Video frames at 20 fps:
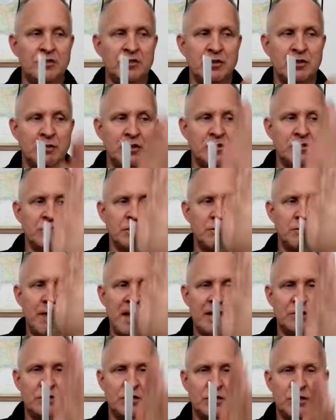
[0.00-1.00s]
So this is
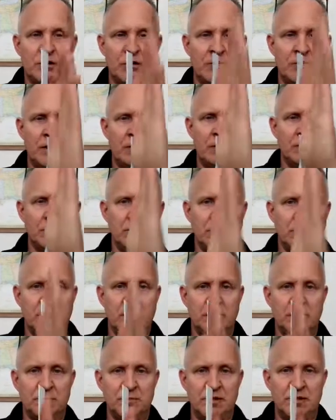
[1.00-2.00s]
imaginary, right? So it
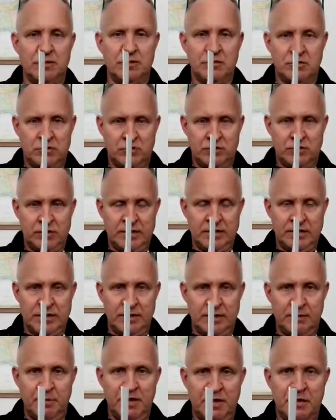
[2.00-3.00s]
cuts me straight
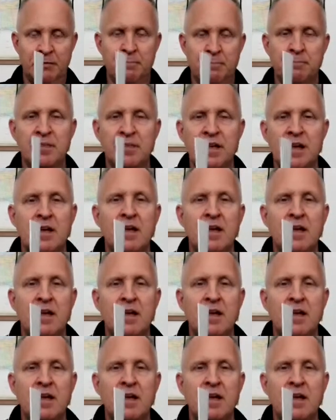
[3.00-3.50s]
down the middle.